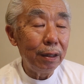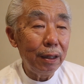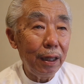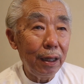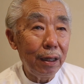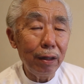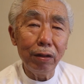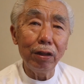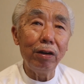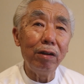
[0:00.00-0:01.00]
they
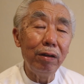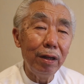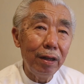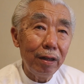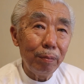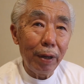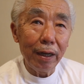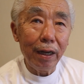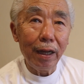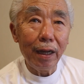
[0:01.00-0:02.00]
considered
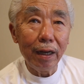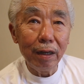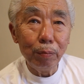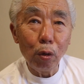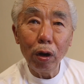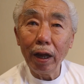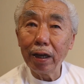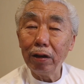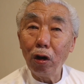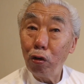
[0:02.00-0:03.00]
my dad more
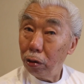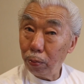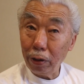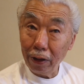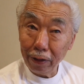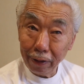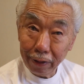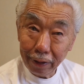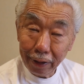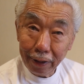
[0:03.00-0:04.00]
like an older brother.
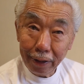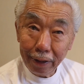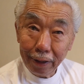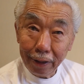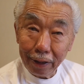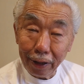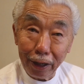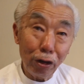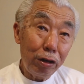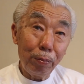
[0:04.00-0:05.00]
Right?
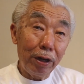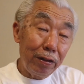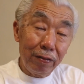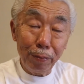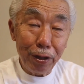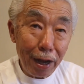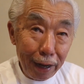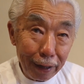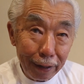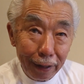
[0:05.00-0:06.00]
An older brother from
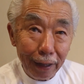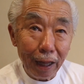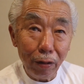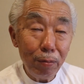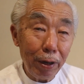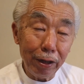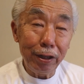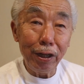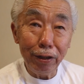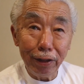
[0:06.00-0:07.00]
China, and we better
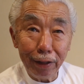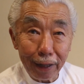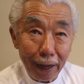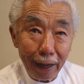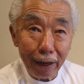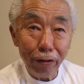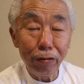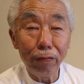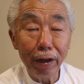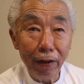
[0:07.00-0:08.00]
teach this guy how to
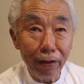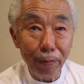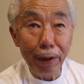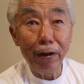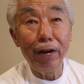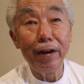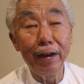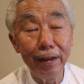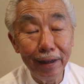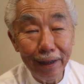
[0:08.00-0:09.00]
survive in
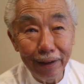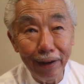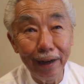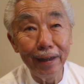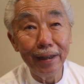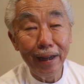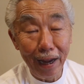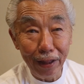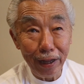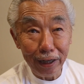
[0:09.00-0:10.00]
America. Right?
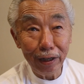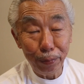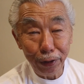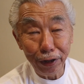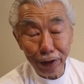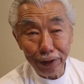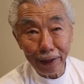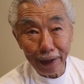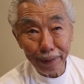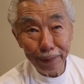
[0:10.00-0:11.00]
And they did a pretty good
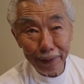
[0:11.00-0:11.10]
job.